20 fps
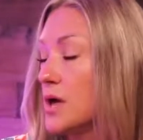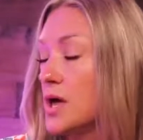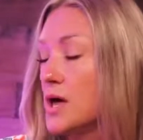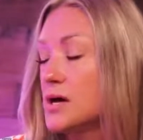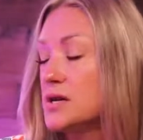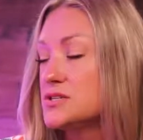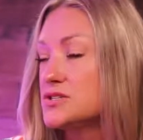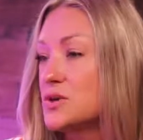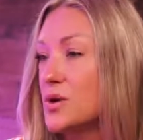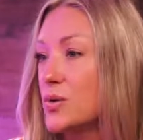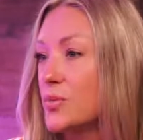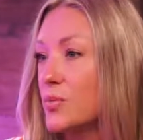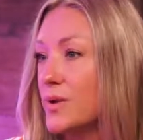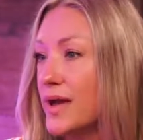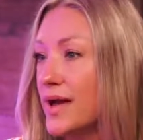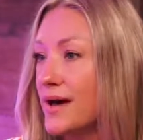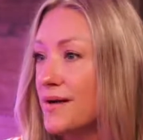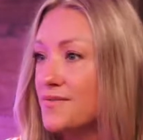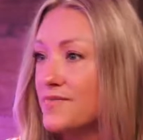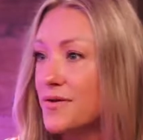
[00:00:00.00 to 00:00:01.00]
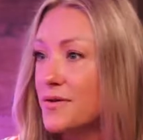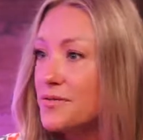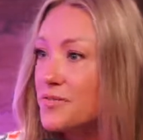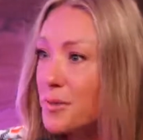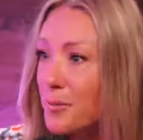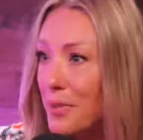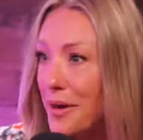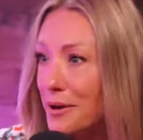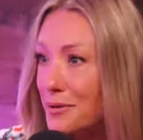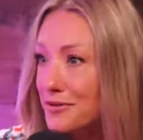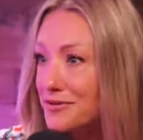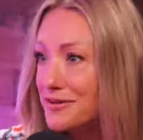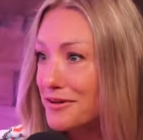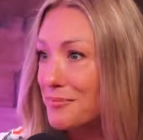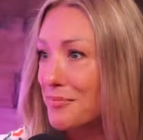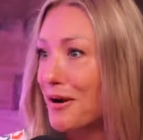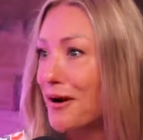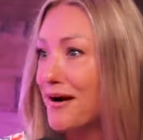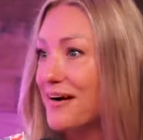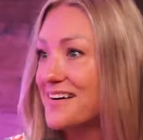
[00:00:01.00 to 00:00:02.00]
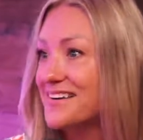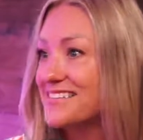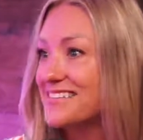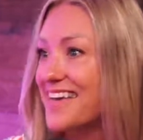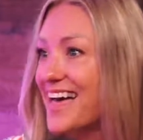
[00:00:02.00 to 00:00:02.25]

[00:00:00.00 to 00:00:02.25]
Mm-hmm. So we have the penalty box,